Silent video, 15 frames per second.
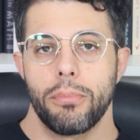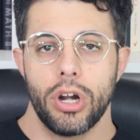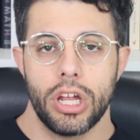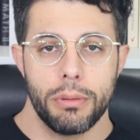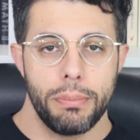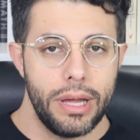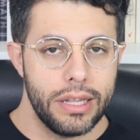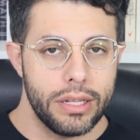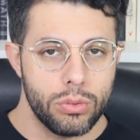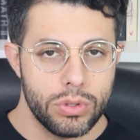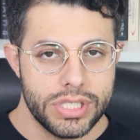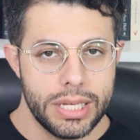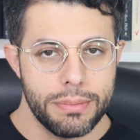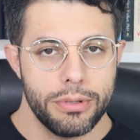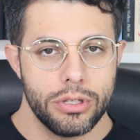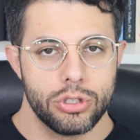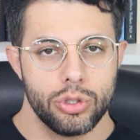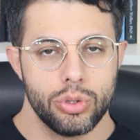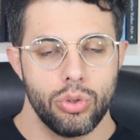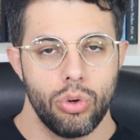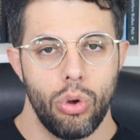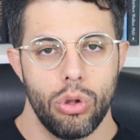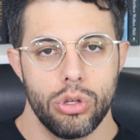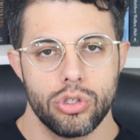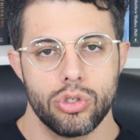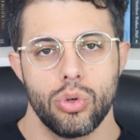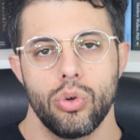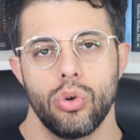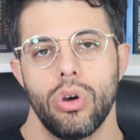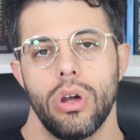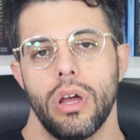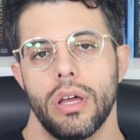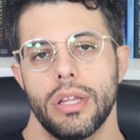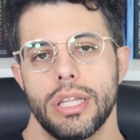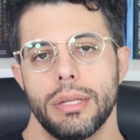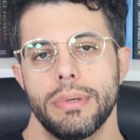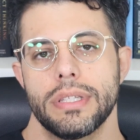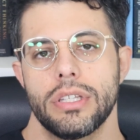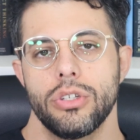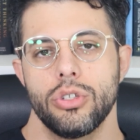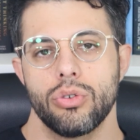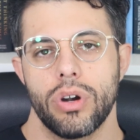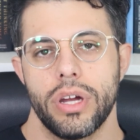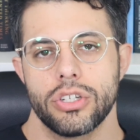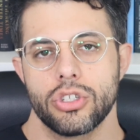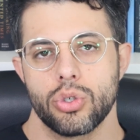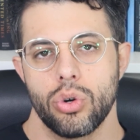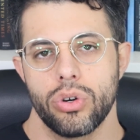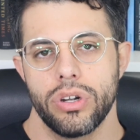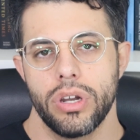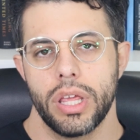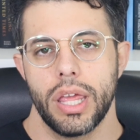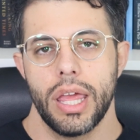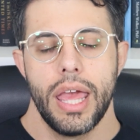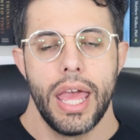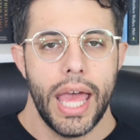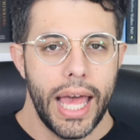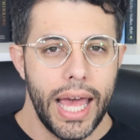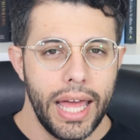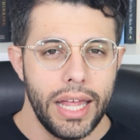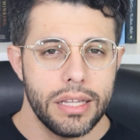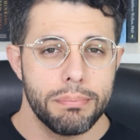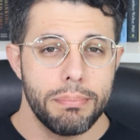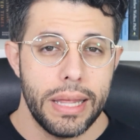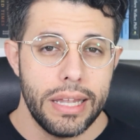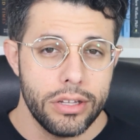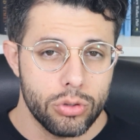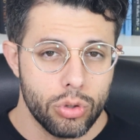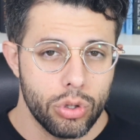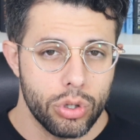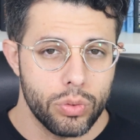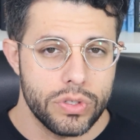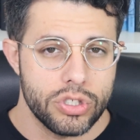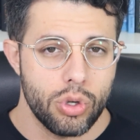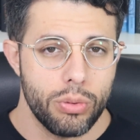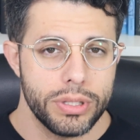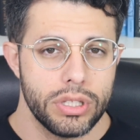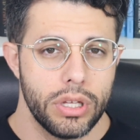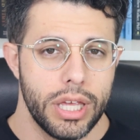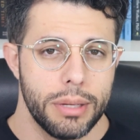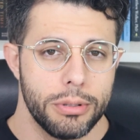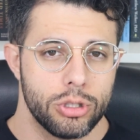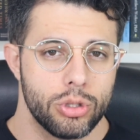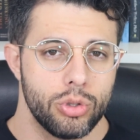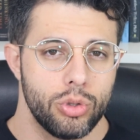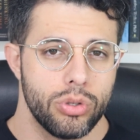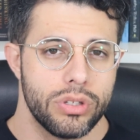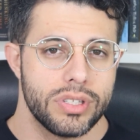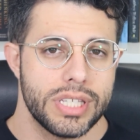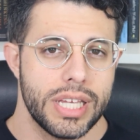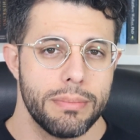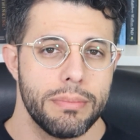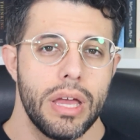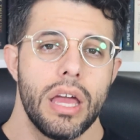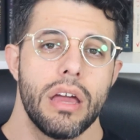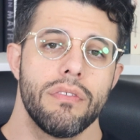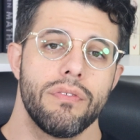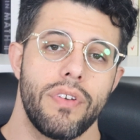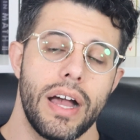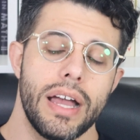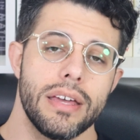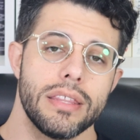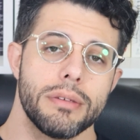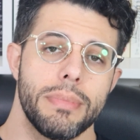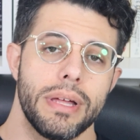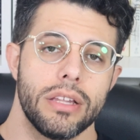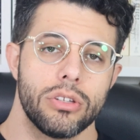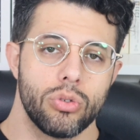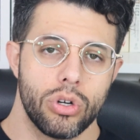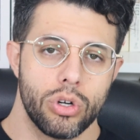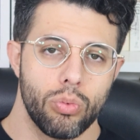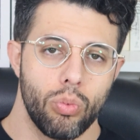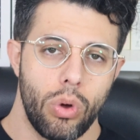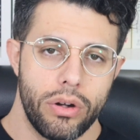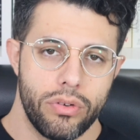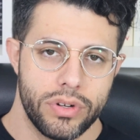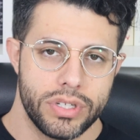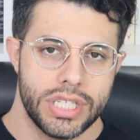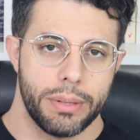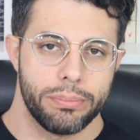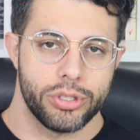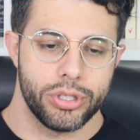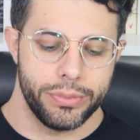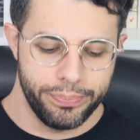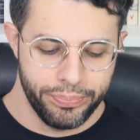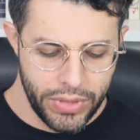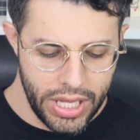pregabalin was able to also limit the neurite shortening, and melatonin was able to do the same via the melatonin 1 receptor.